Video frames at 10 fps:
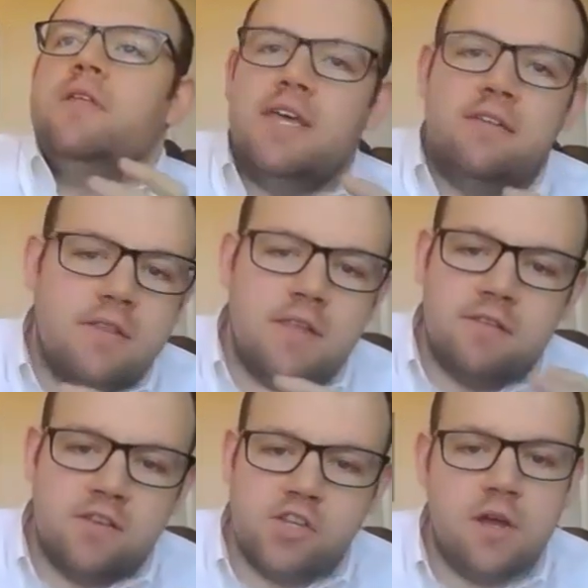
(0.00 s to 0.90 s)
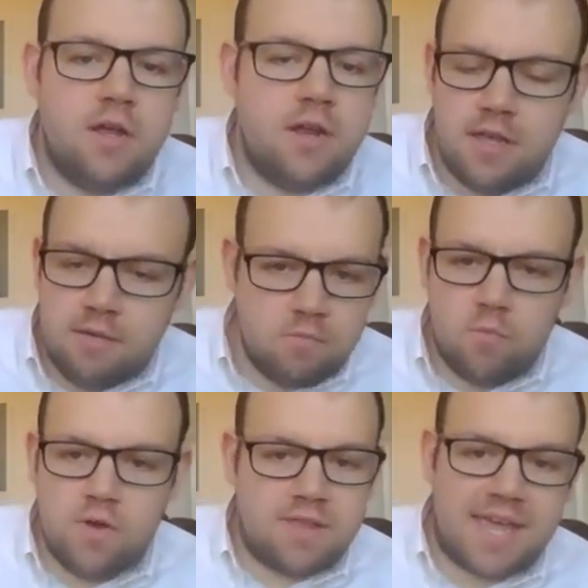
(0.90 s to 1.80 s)
there's a journey
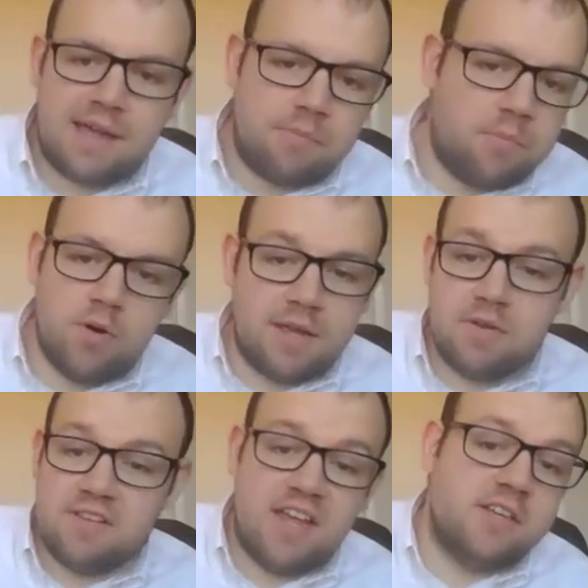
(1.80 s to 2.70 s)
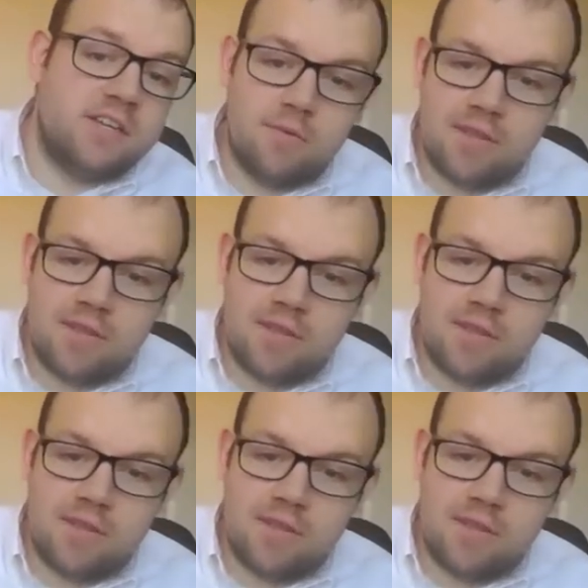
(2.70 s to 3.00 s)
with GAG pooling potentially,